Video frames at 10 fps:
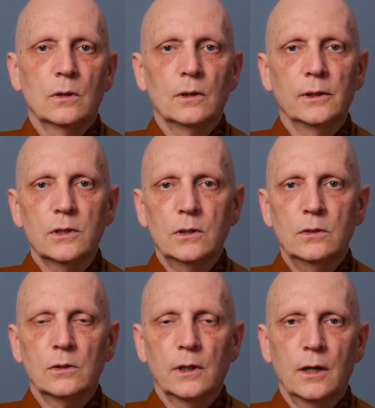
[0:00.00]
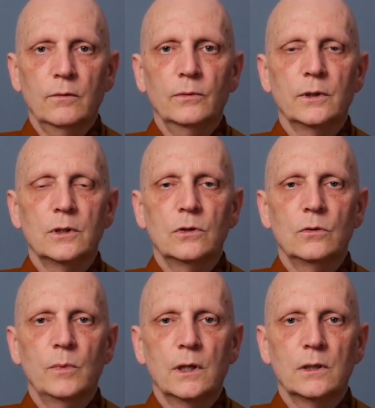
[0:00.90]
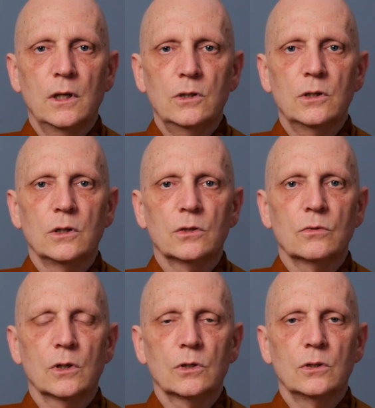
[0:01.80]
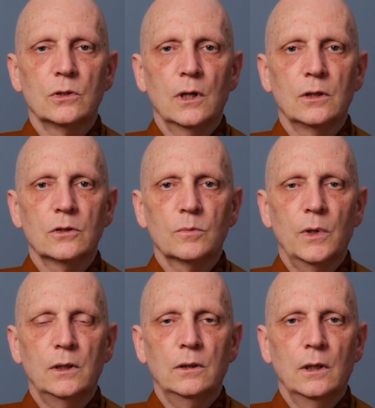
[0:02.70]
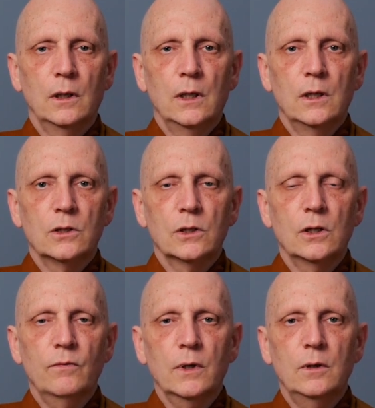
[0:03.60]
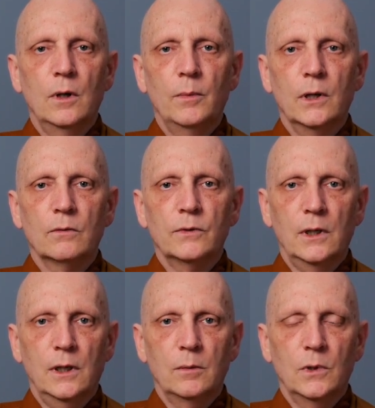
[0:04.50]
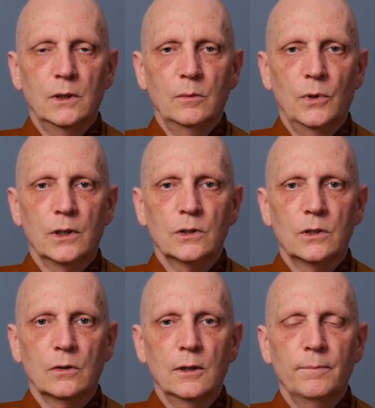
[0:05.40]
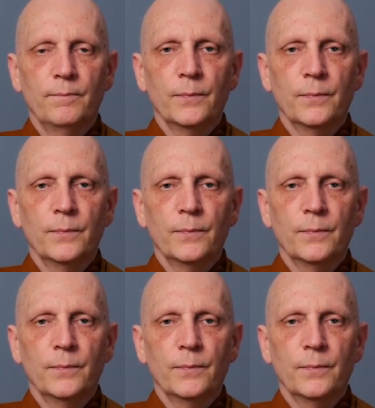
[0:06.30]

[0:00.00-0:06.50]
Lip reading: listen carefully to meditation instructions and to spend significant amount of time in the monastery,